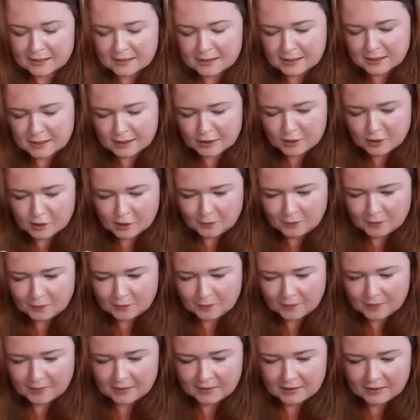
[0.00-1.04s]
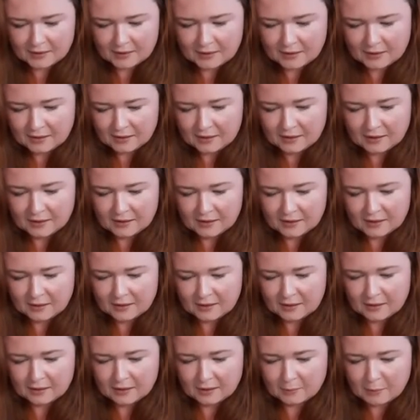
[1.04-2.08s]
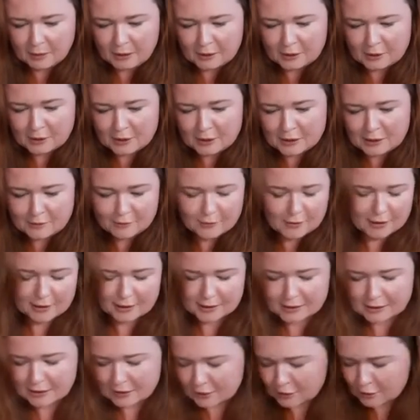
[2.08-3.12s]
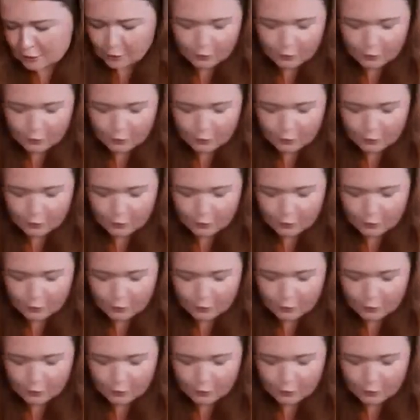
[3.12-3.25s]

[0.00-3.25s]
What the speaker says: this issue? Apologies for the extension